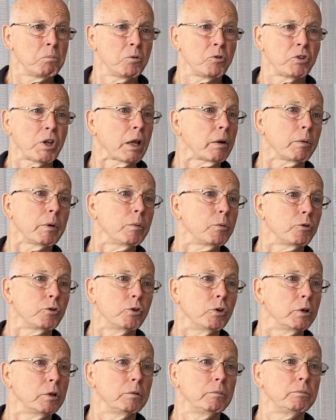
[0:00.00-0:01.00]
Salary was
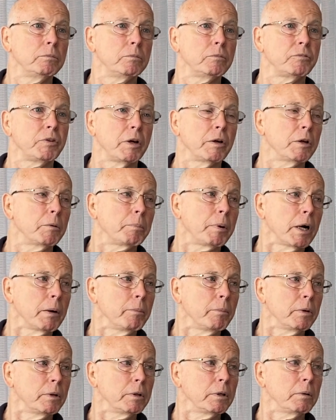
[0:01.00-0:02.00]
good. Found an
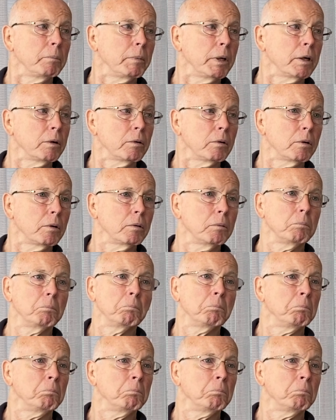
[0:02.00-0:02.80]
apartment in Meguro.